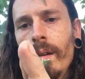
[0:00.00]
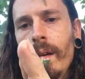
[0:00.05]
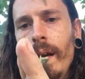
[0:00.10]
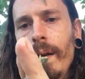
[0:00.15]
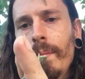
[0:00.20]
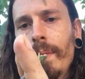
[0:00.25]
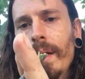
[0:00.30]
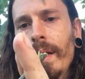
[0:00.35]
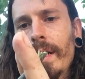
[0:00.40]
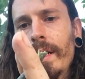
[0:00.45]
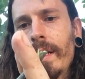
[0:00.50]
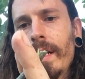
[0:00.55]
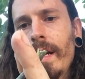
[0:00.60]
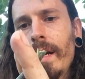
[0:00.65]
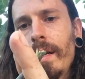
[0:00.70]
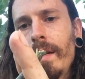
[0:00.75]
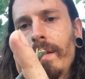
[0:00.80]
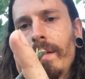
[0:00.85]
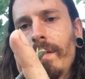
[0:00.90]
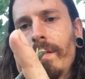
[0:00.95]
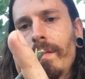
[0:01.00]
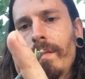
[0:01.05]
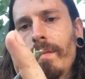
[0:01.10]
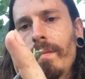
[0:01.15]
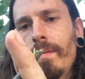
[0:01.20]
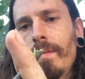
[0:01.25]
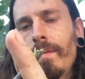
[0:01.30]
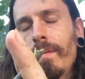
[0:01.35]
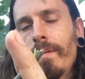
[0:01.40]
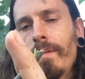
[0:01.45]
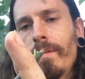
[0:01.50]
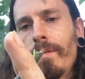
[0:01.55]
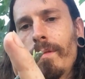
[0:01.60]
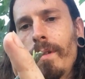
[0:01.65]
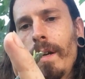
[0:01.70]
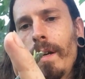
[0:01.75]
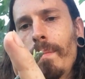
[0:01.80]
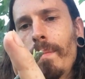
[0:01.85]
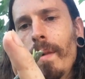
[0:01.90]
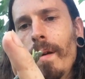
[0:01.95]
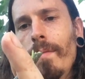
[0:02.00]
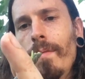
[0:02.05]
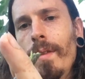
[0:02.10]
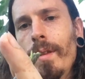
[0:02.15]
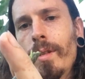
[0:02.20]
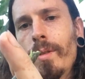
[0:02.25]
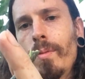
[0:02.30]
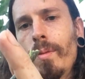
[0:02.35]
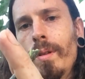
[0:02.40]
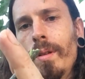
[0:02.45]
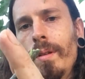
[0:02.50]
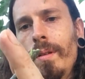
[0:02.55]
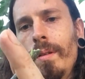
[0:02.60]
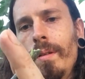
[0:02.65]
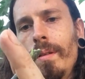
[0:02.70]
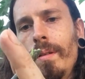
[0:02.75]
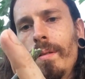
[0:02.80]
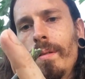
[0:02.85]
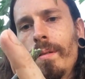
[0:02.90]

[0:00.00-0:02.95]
I'm going to cut right above this one.